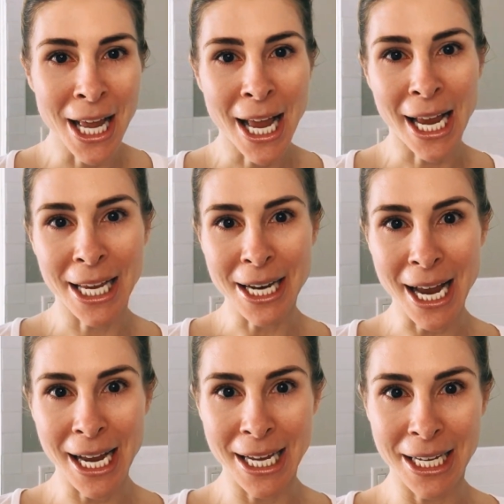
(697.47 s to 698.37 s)
And
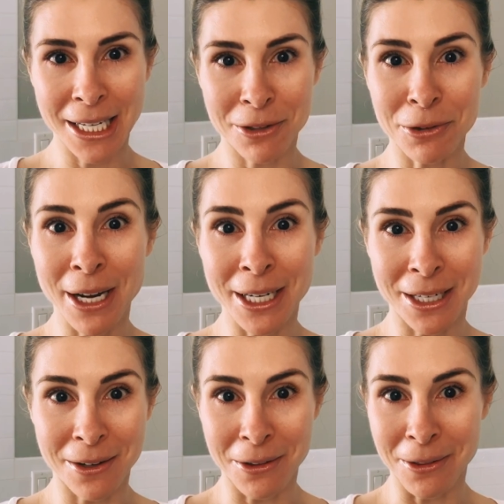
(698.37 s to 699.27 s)
I
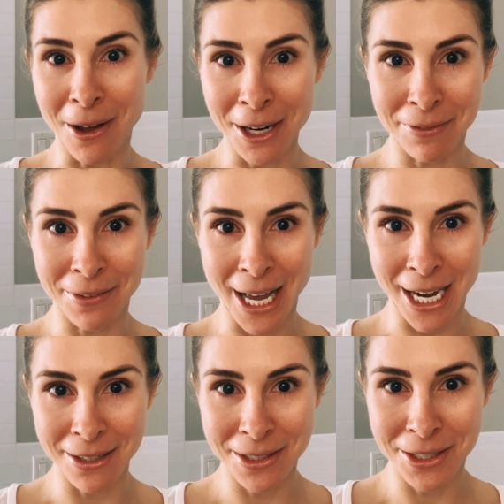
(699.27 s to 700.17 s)
credit a lot of
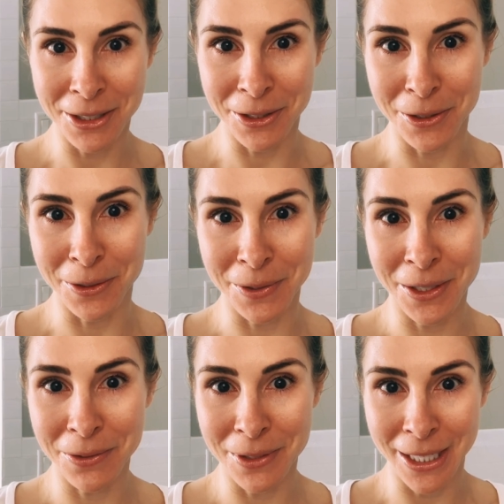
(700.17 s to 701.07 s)
that to
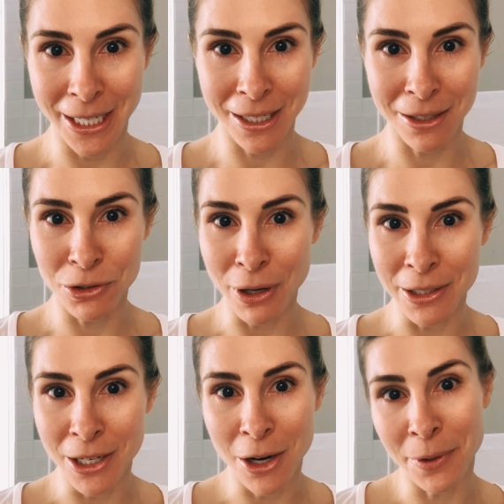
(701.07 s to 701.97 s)
using
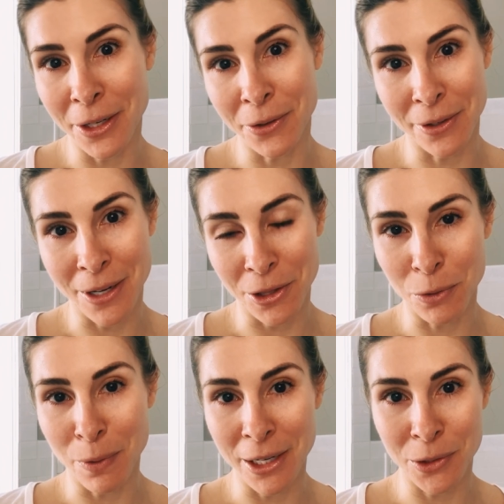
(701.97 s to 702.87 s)
tretinoin or
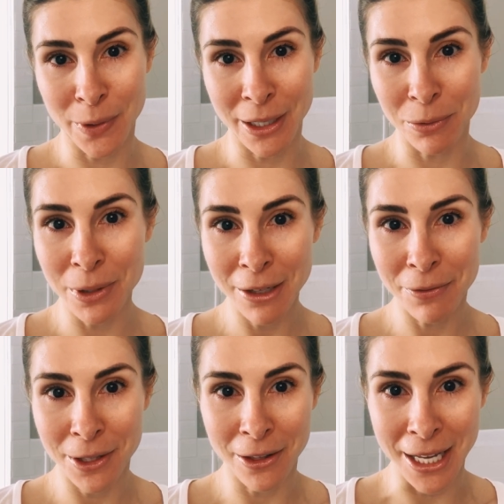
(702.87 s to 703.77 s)
another retinoid really
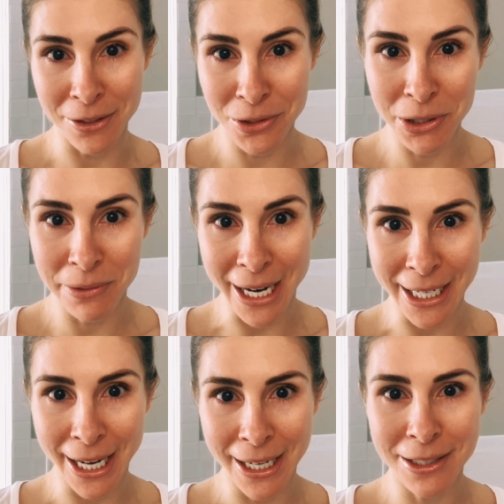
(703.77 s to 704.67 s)
for the last 2
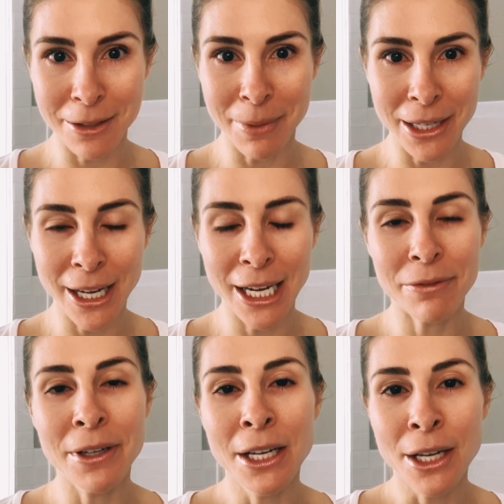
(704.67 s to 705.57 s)
decades of my
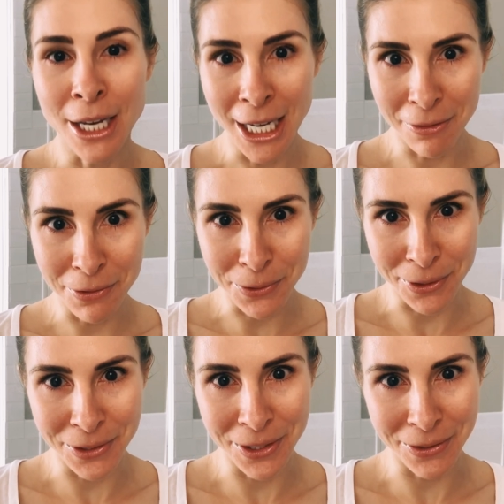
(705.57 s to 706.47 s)
life. And of
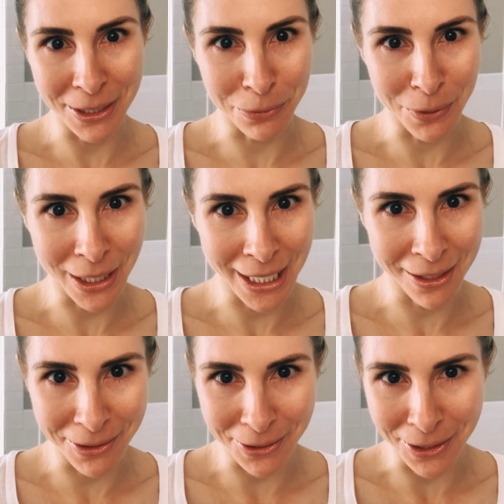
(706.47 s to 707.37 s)
course, using
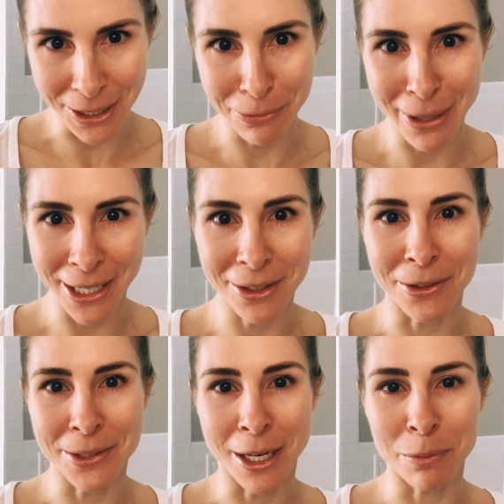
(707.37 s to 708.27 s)
really good
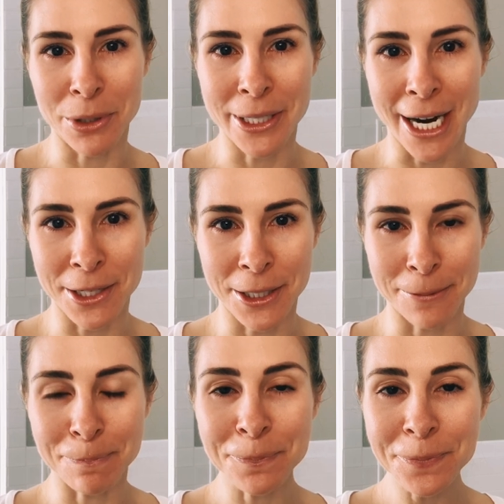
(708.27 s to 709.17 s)
regular sun
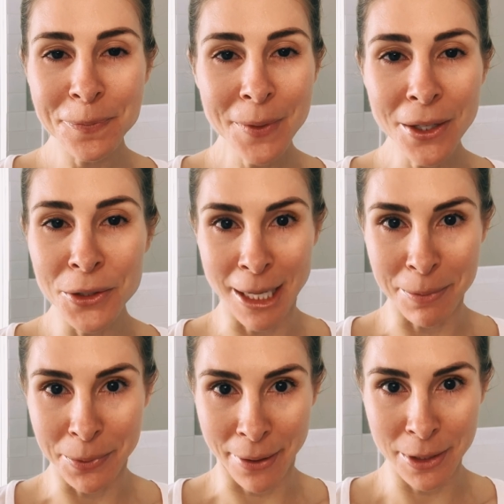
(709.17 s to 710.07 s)
protection. So
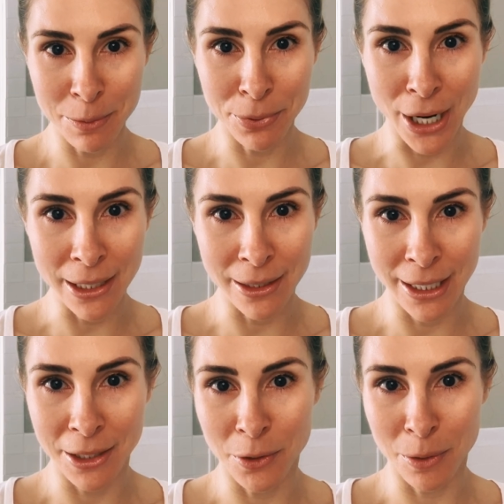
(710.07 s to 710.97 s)
that's when I was
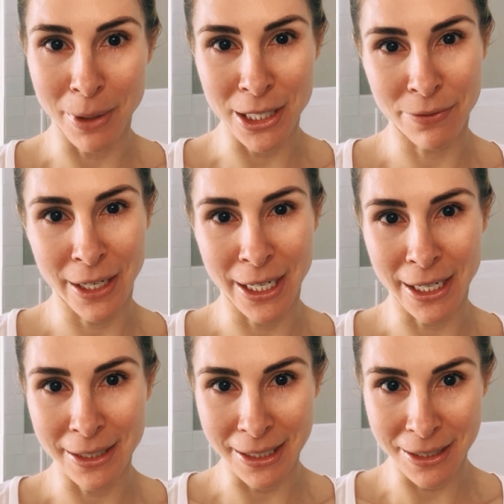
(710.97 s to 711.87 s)
pregnant or breastfeeding,
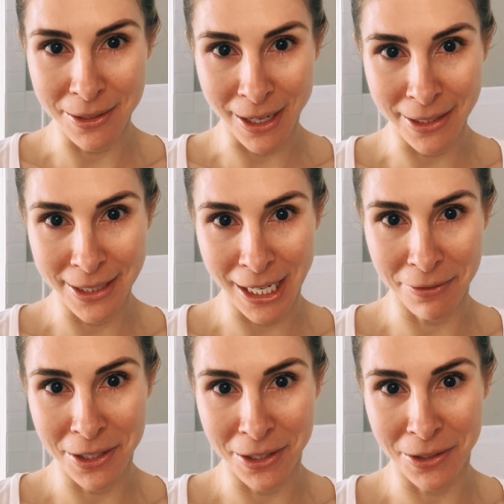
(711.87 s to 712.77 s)
because it's not
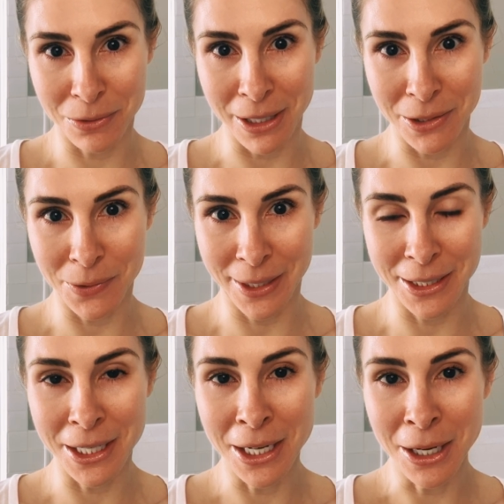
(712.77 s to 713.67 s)
safe to use
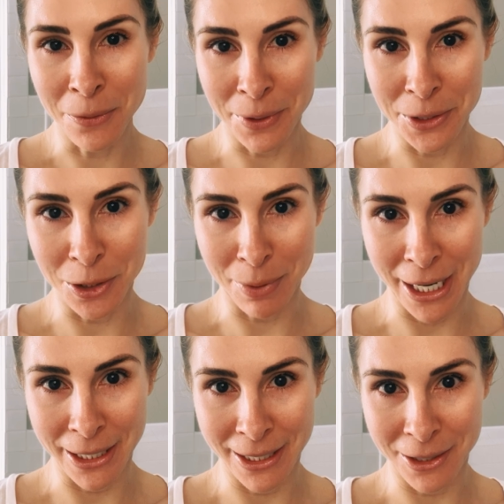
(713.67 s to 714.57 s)
retinoids when you're
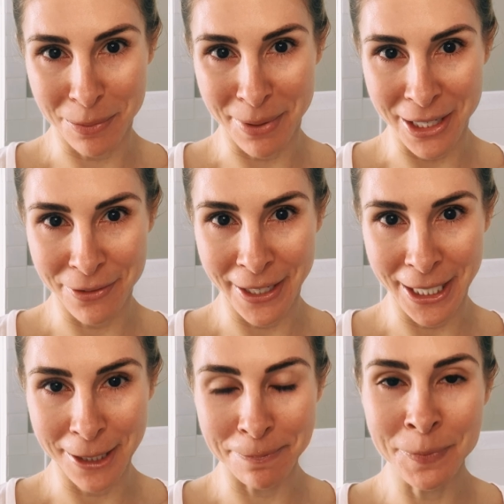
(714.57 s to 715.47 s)
pregnant or
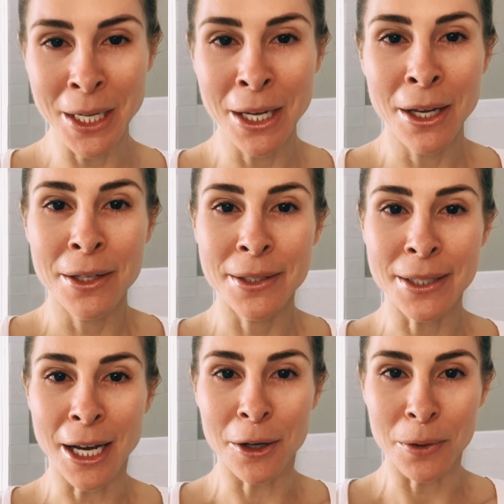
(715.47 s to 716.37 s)
breastfeeding.
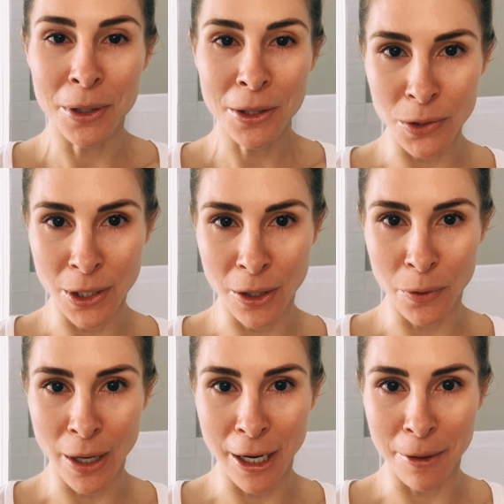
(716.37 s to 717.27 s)
So
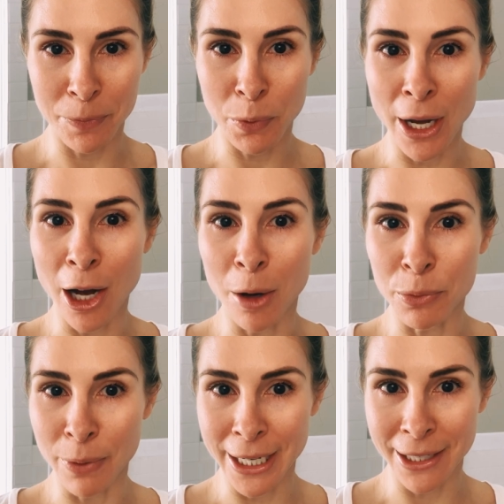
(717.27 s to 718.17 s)
also will
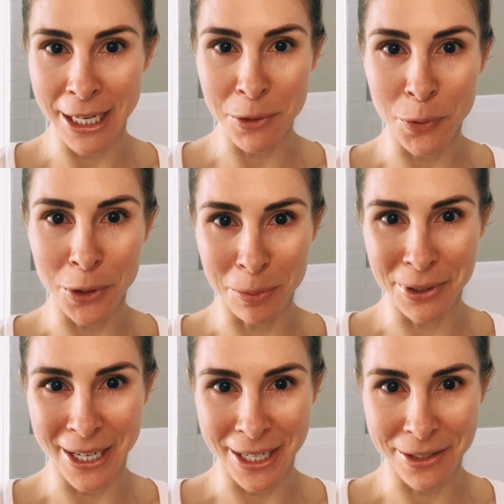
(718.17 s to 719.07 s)
help regulate oil
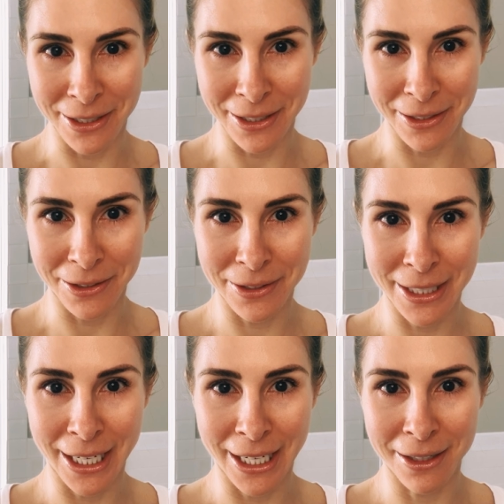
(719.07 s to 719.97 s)
production in your
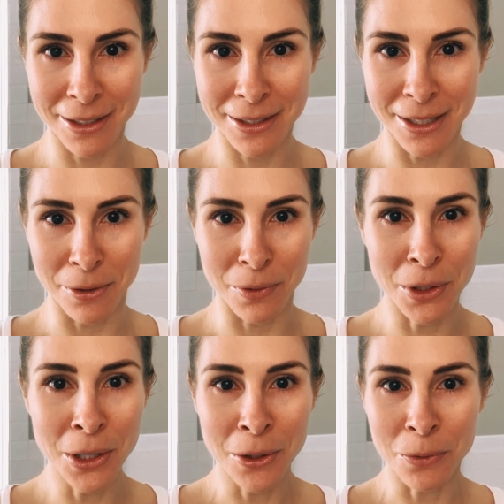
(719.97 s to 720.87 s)
skin. So
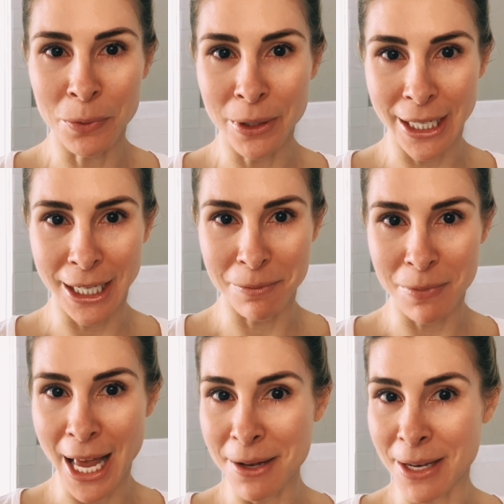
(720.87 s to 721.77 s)

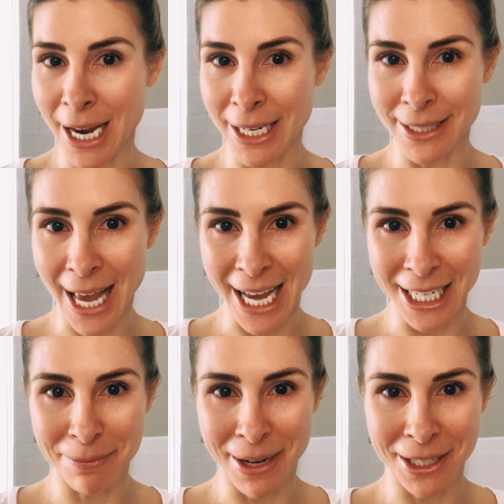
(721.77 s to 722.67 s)
really nice
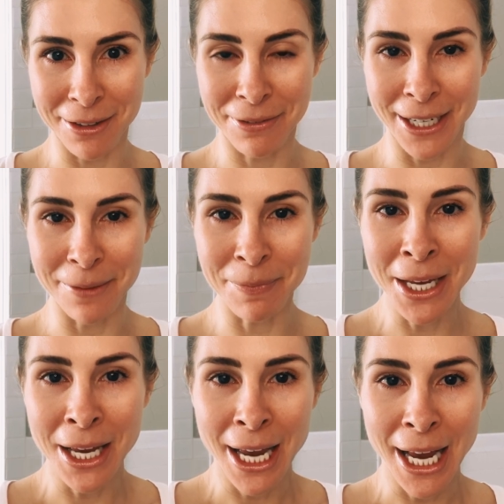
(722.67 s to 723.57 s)
added benefit.
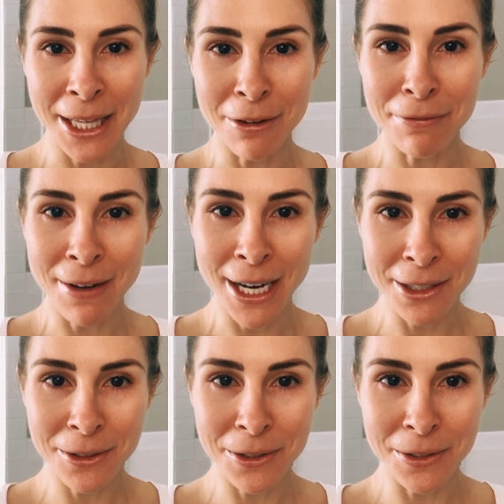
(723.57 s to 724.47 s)
And the final